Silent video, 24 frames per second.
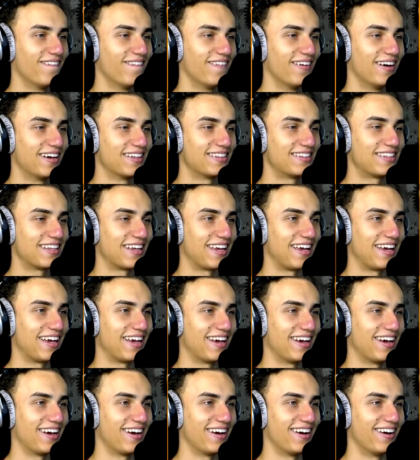What the
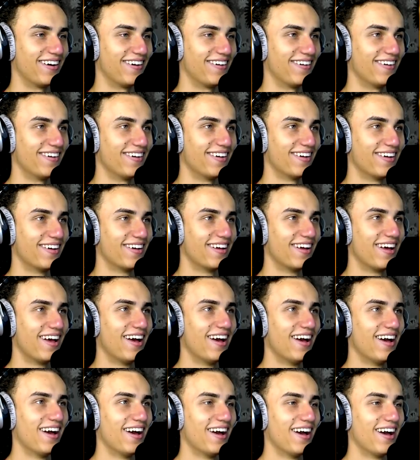hell?
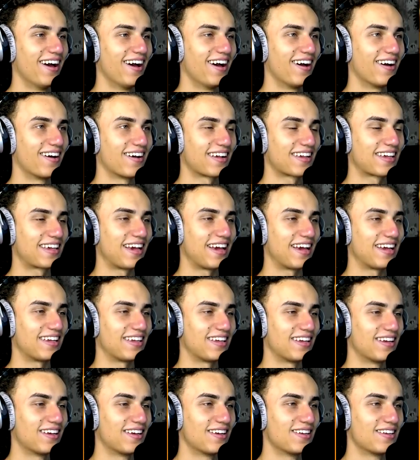Okay,
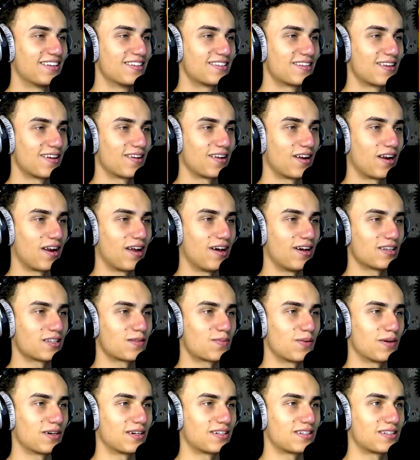so the last
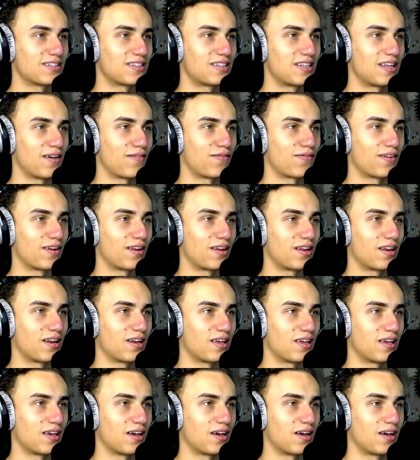part is
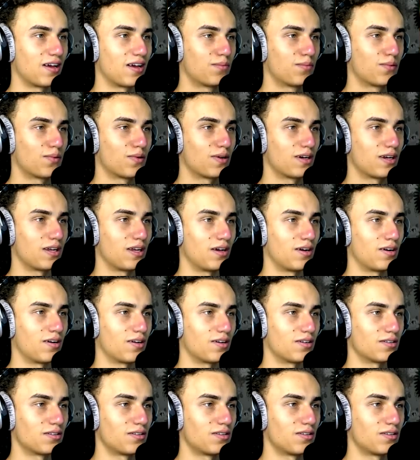definitely uh, huh? really hard.